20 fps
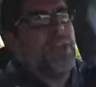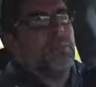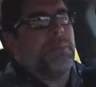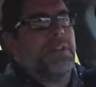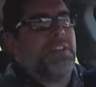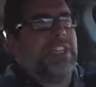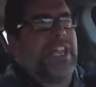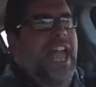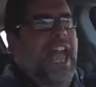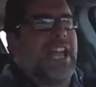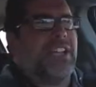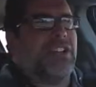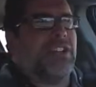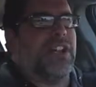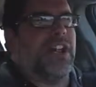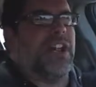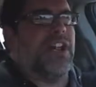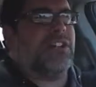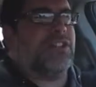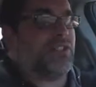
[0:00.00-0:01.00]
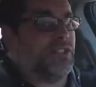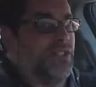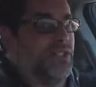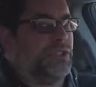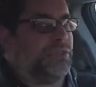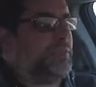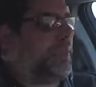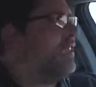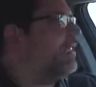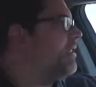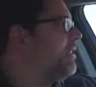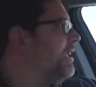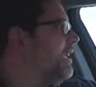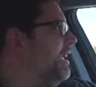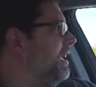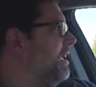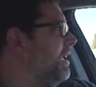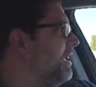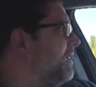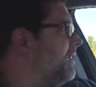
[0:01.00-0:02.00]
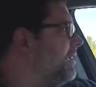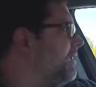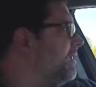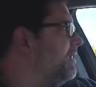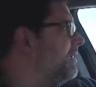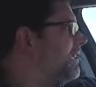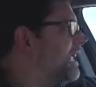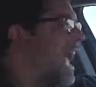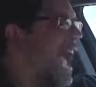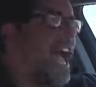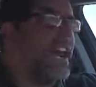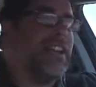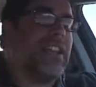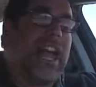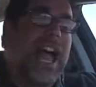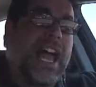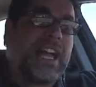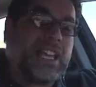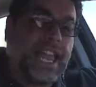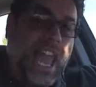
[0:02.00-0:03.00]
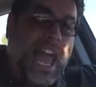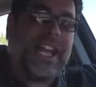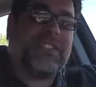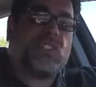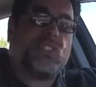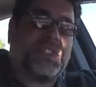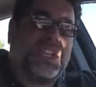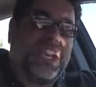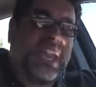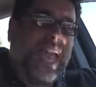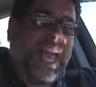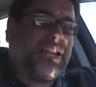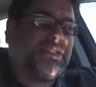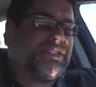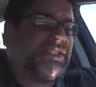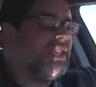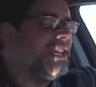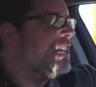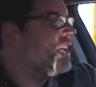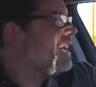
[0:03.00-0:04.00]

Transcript: but the Acura, excuse me, the Cadillac XTS